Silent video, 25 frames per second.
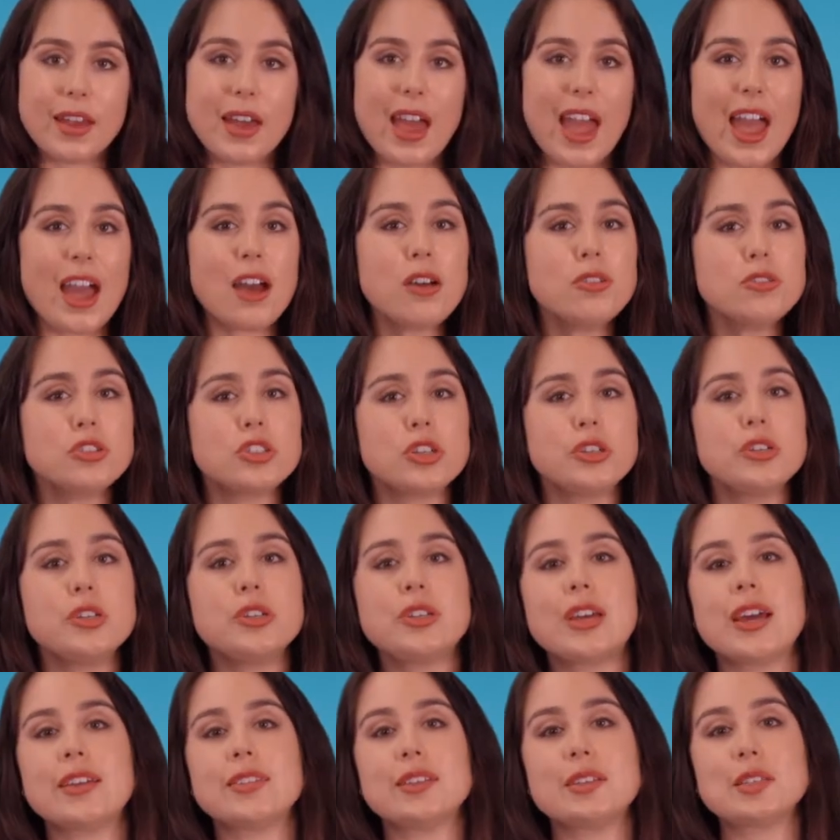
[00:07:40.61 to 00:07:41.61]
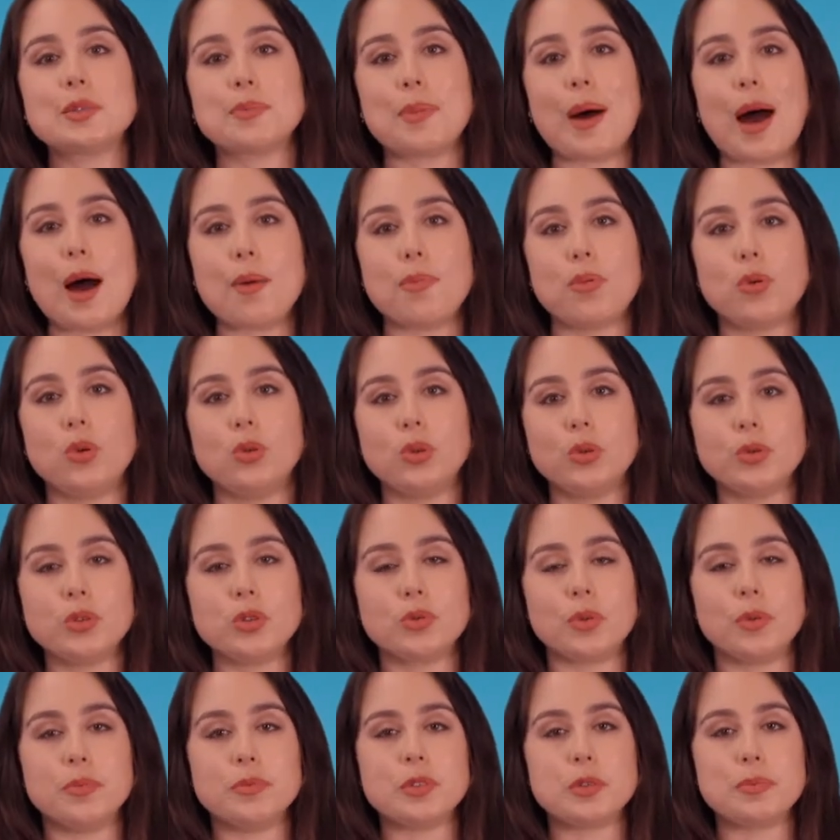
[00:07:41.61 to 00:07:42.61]
How do you get the spa pool or
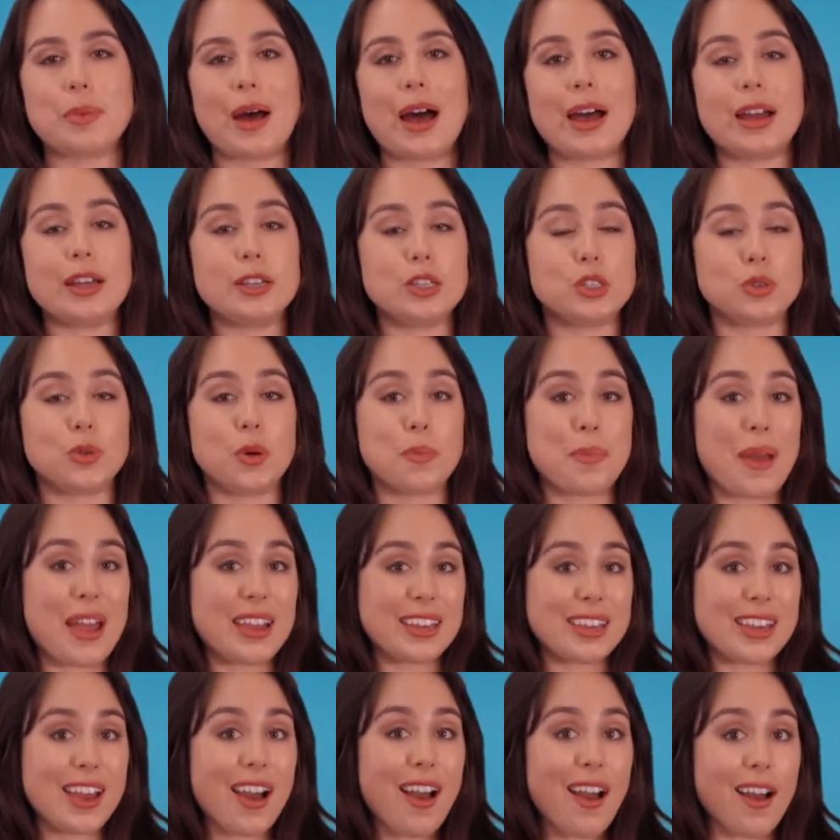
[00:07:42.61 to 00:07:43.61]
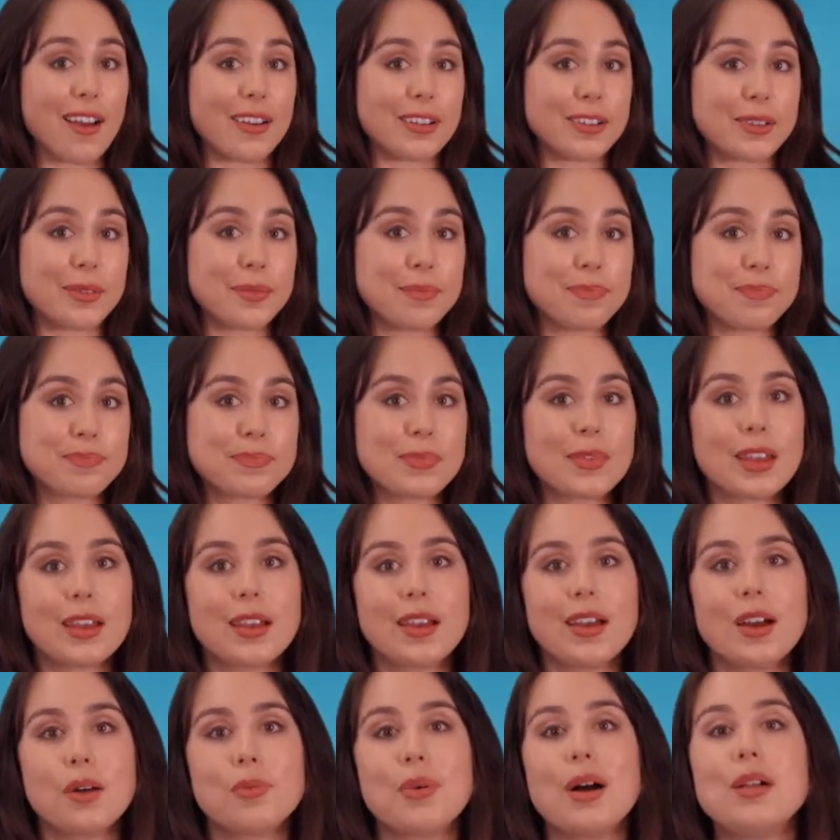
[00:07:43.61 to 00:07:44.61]
swim spa into a backyard?
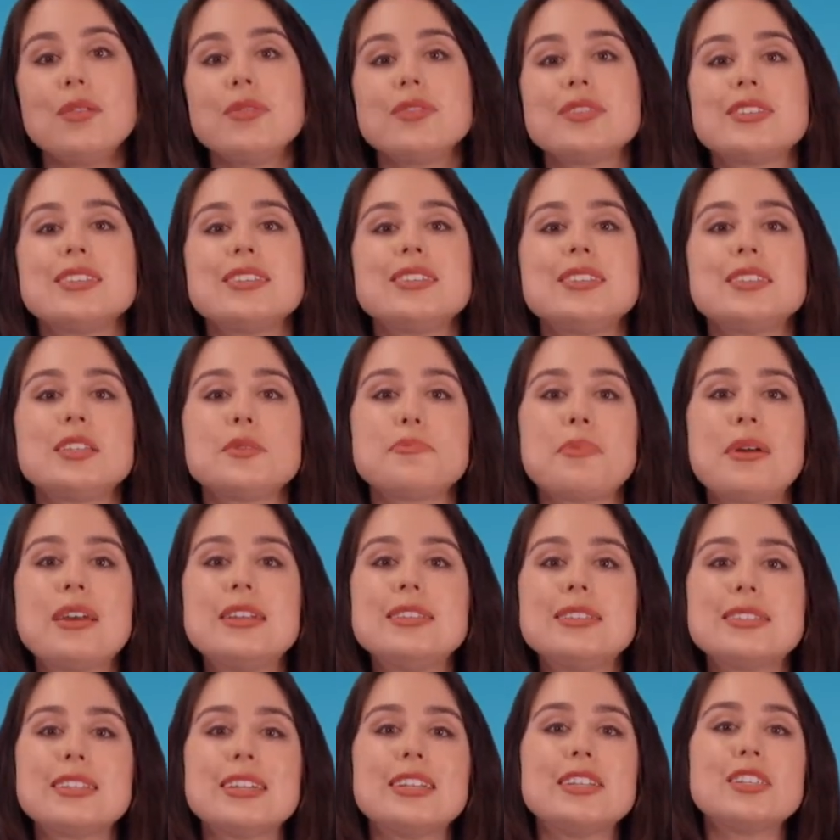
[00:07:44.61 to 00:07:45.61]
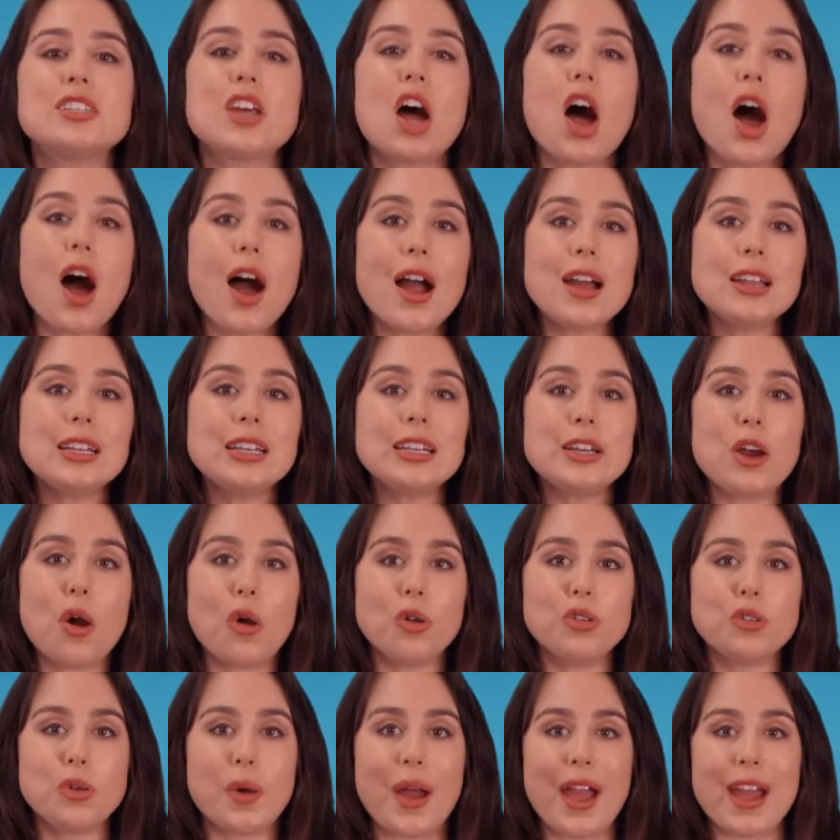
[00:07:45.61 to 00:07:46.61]
Well, this depends entirely
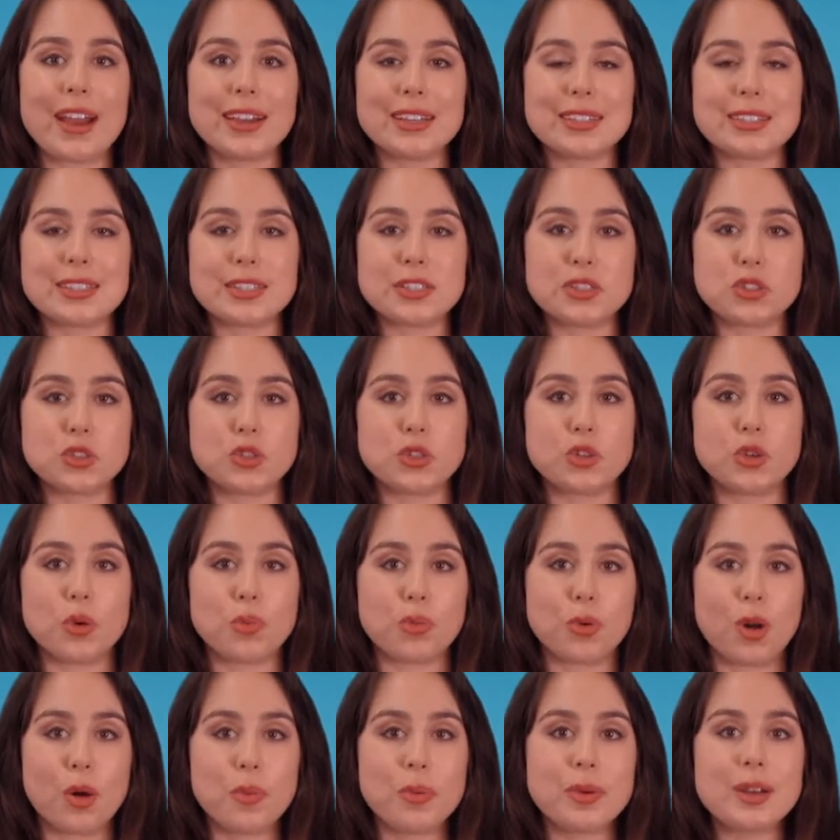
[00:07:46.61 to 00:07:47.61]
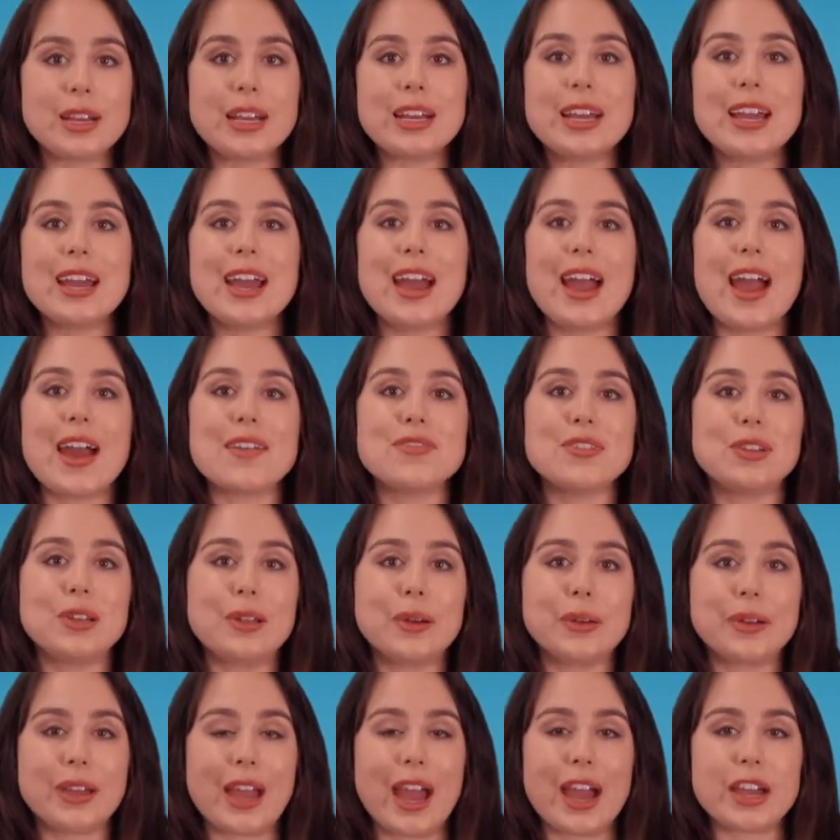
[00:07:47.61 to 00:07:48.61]
on your access to your property and the
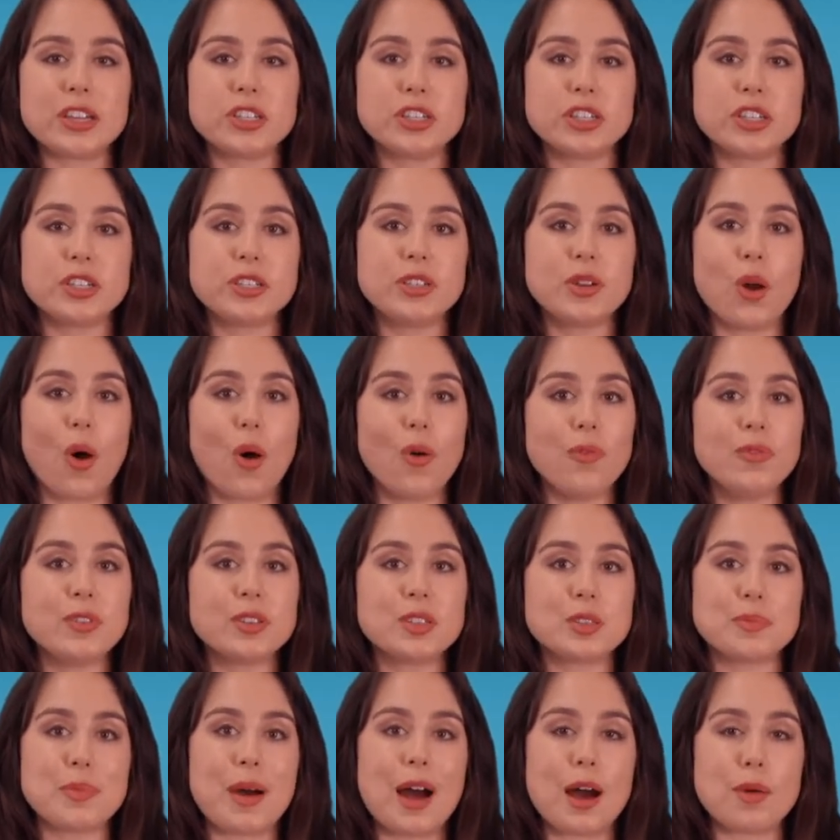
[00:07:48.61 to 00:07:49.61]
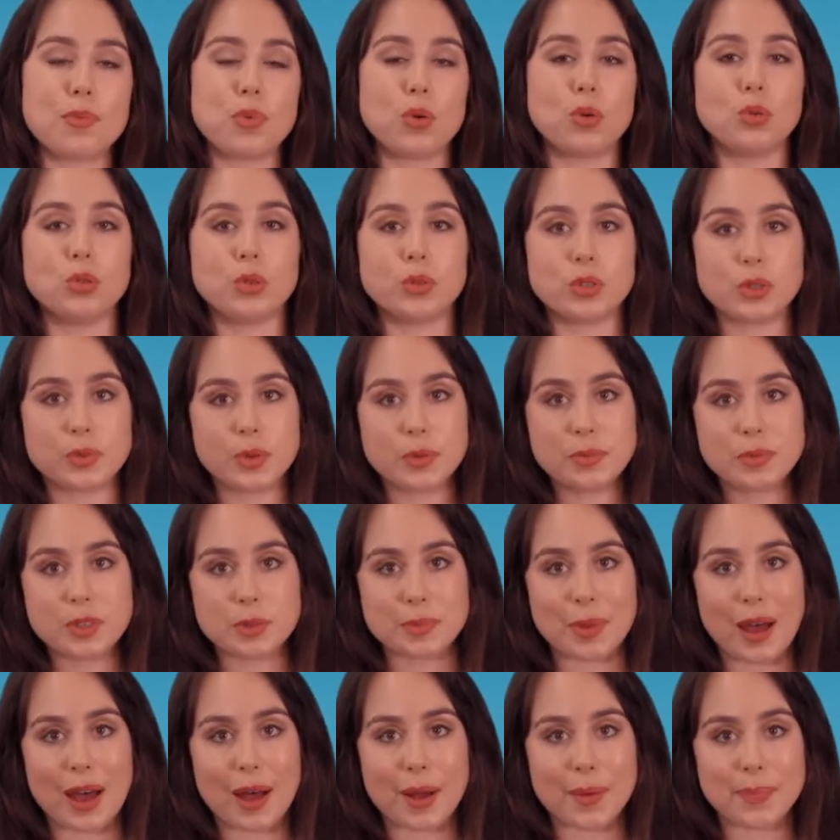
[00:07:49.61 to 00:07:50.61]
location of the spa pool or swim
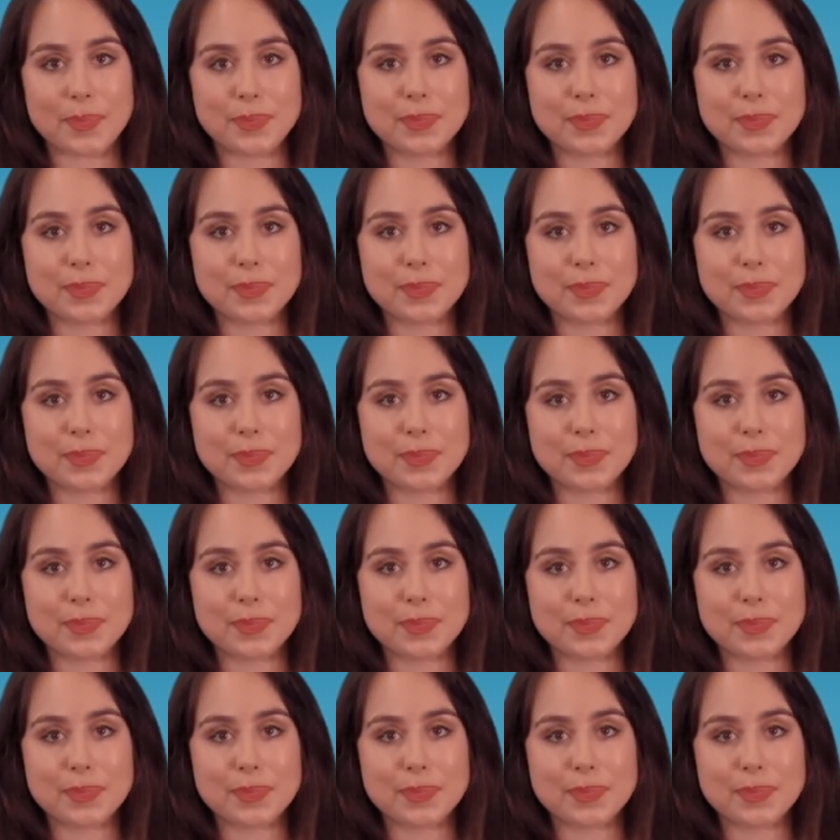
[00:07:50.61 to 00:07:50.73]
spa.